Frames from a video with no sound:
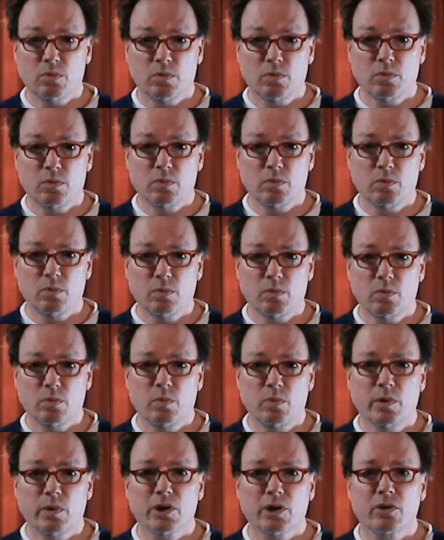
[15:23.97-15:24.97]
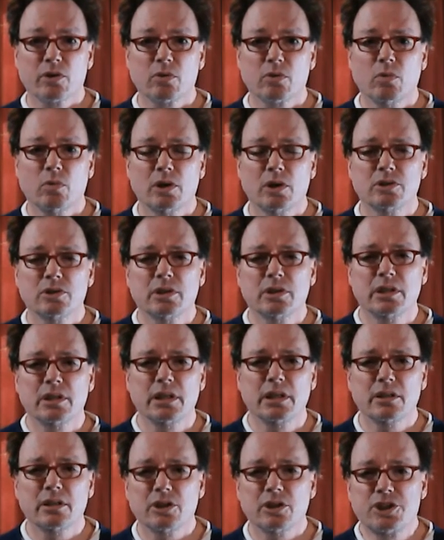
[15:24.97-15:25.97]
we're the ones that
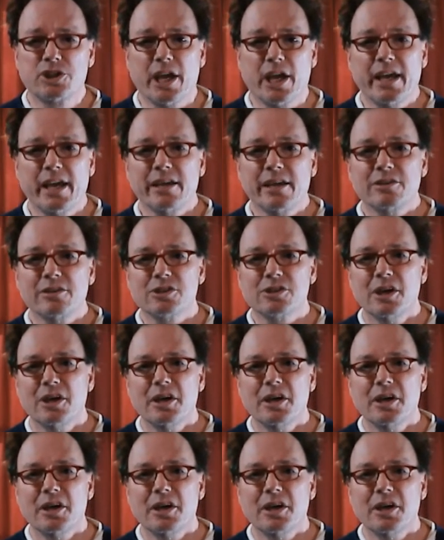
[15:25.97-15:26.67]
need to change,